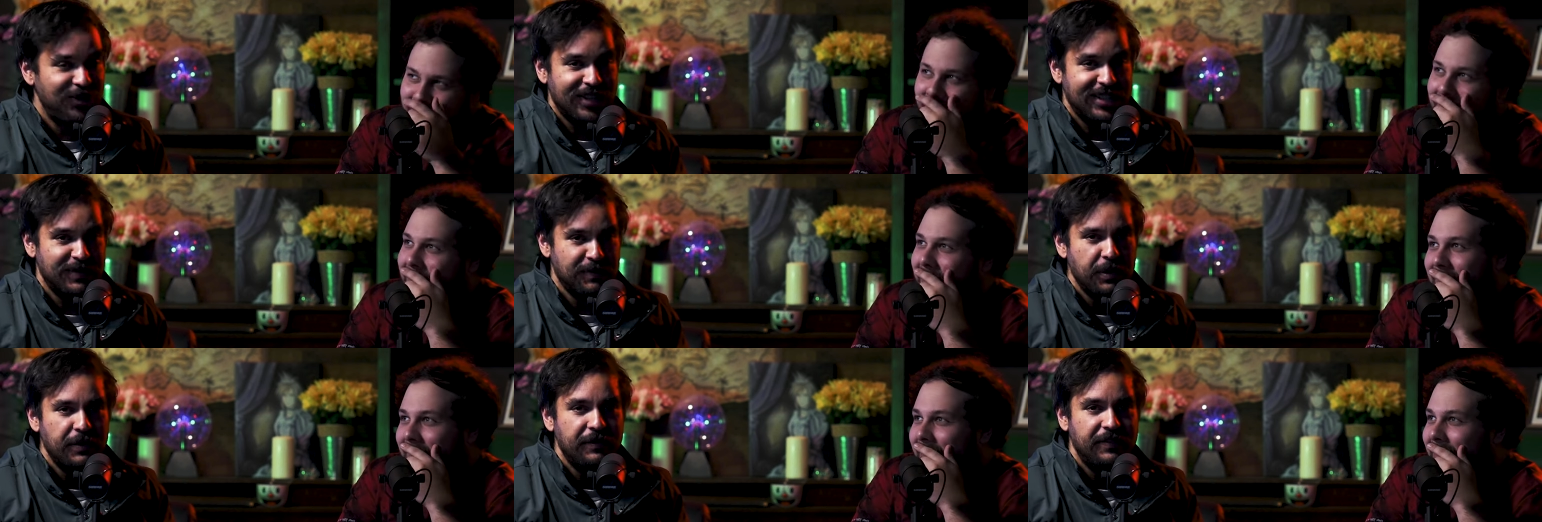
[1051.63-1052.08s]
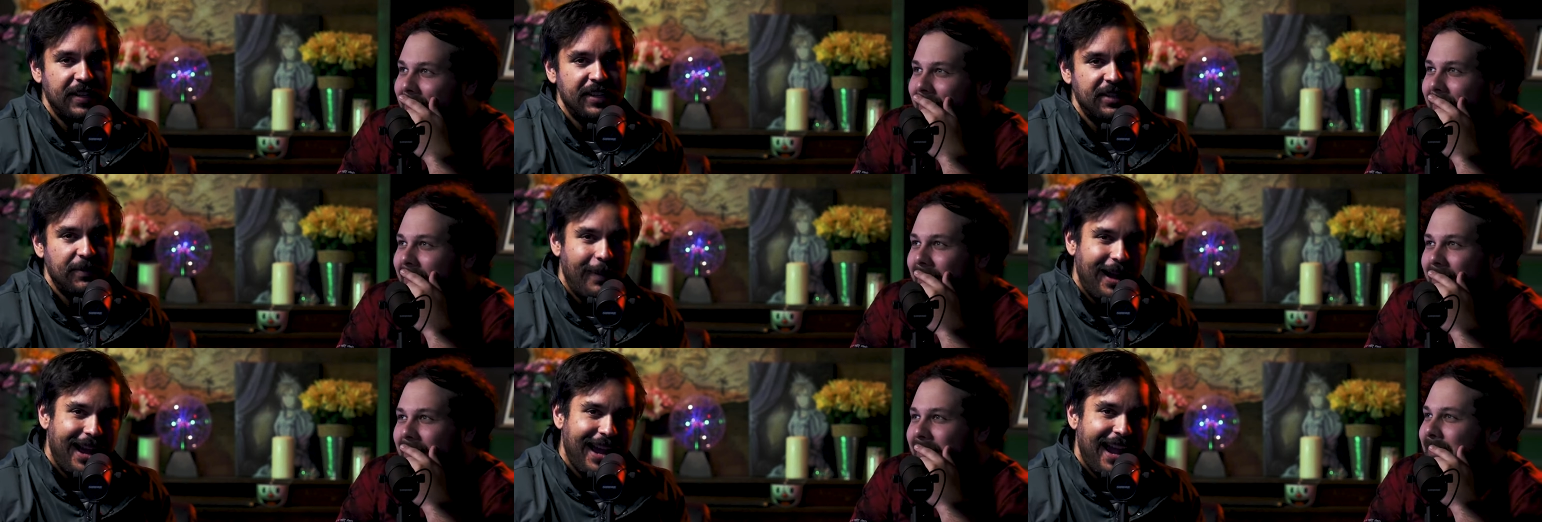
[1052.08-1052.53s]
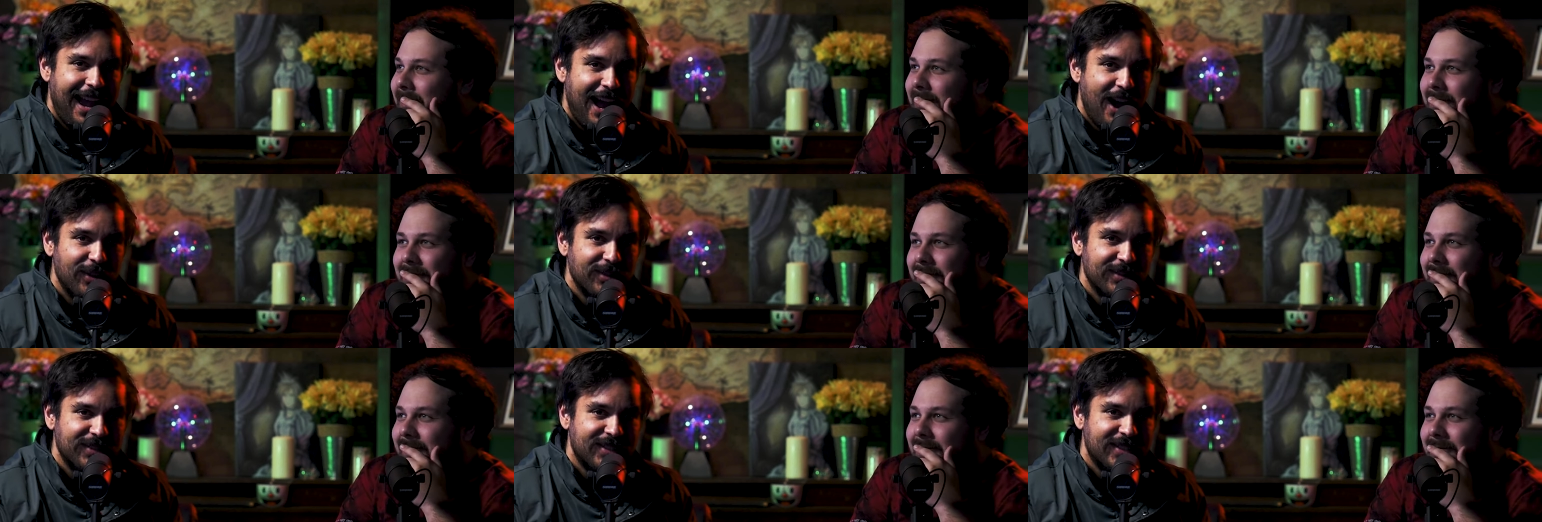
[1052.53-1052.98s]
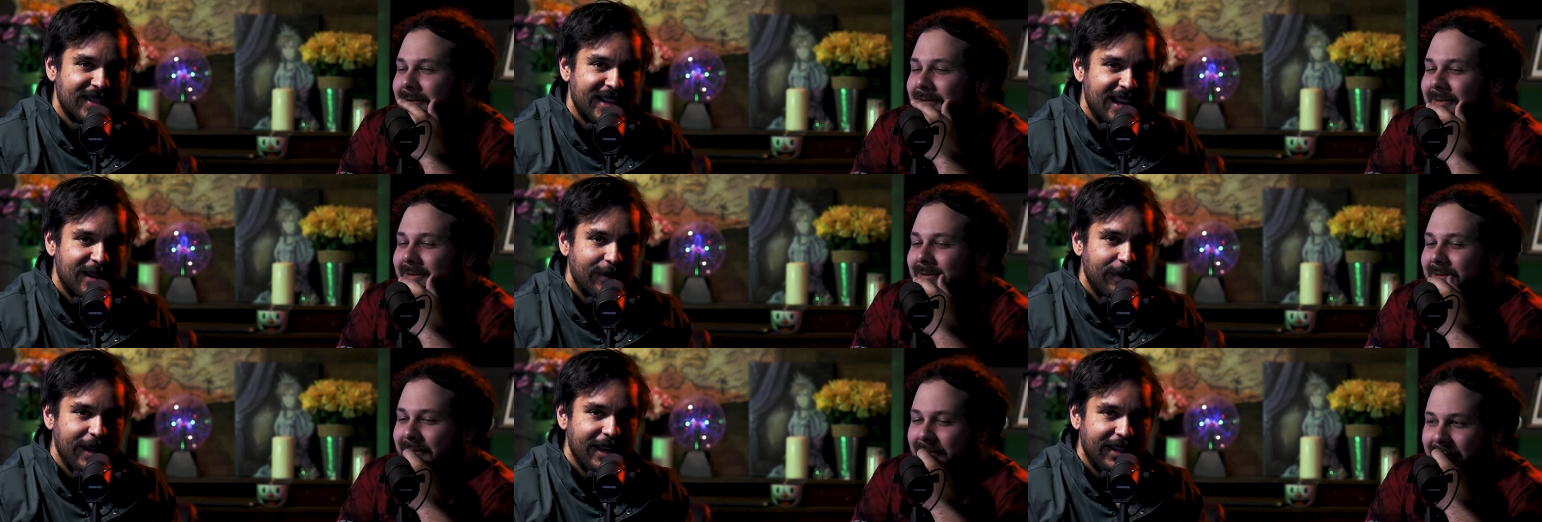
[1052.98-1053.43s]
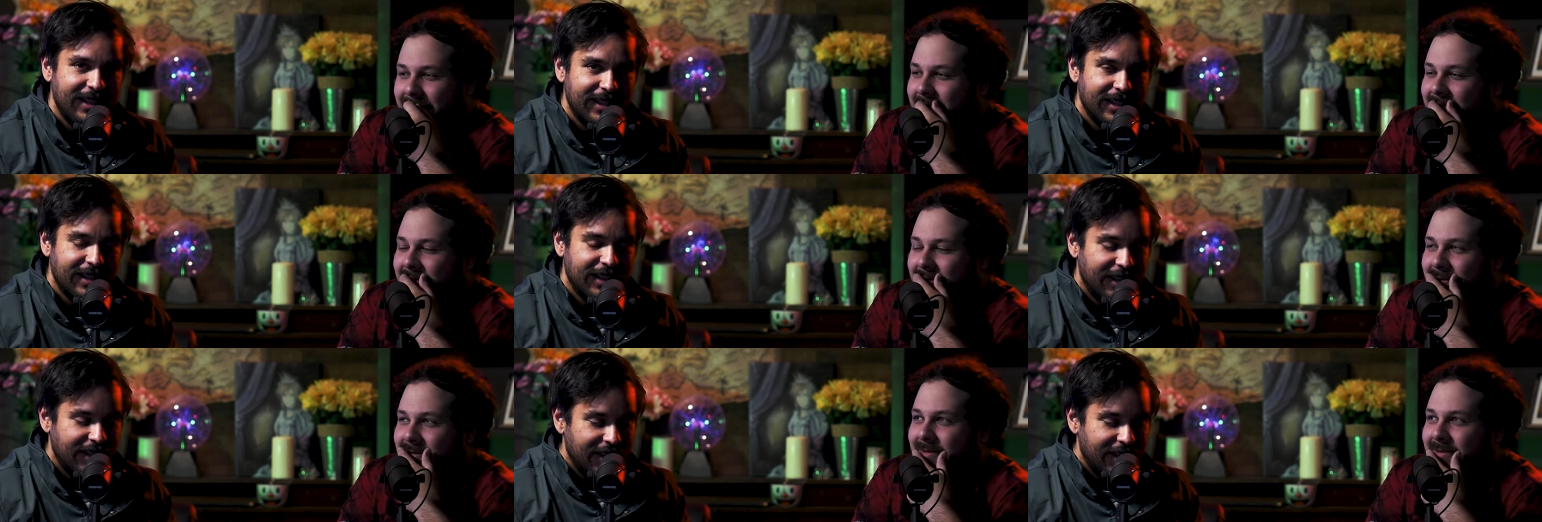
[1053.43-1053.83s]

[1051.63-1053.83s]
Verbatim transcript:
Speaker 1: just moved into my house, and I'm like,